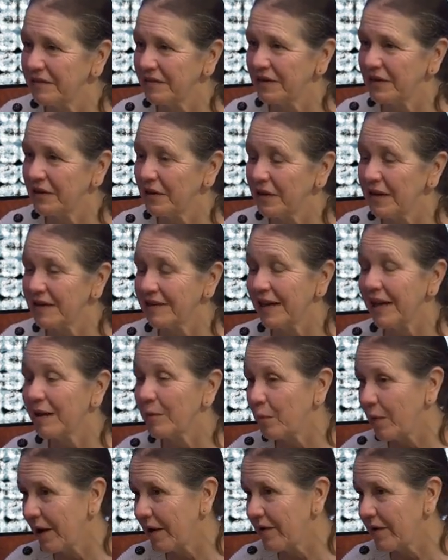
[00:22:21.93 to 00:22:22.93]
because I
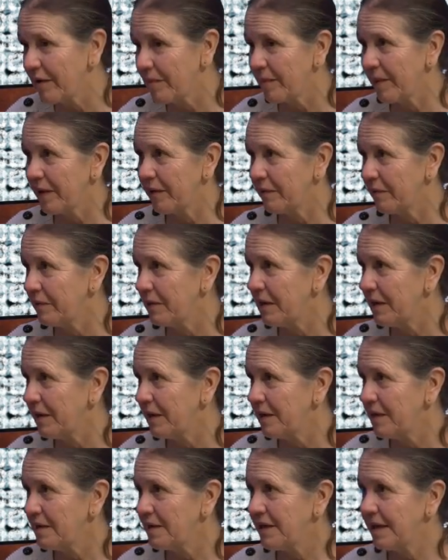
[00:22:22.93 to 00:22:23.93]
worry about
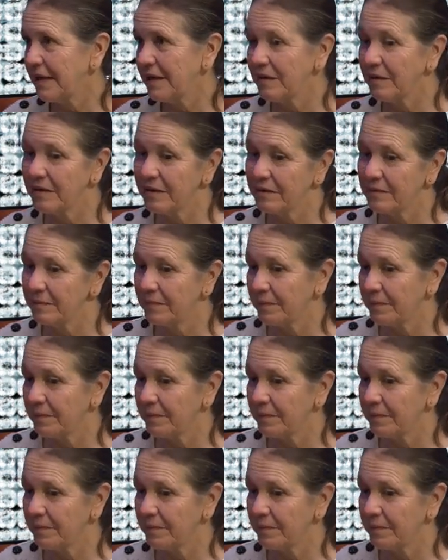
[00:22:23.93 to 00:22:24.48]
saying to